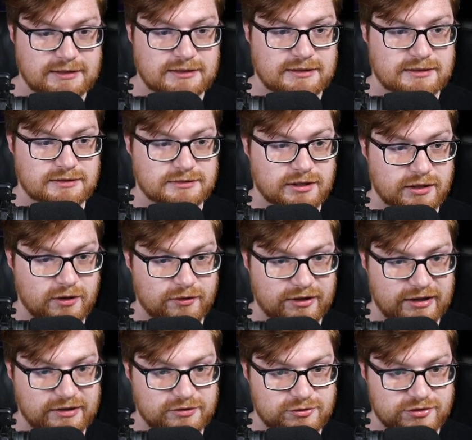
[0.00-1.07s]
Not all that
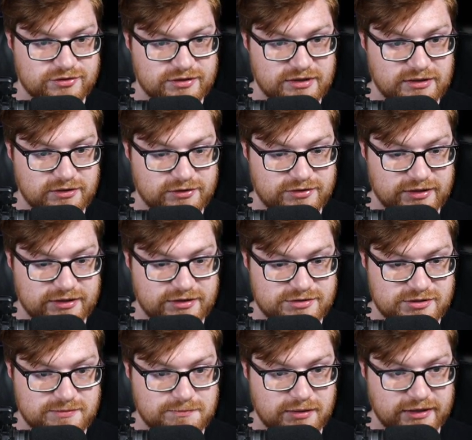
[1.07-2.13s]
interesting. Looks like it's
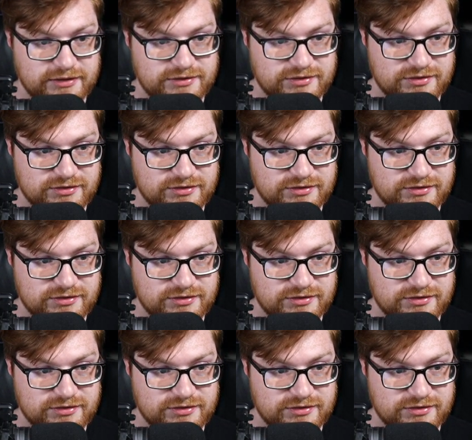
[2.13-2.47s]
just bytes.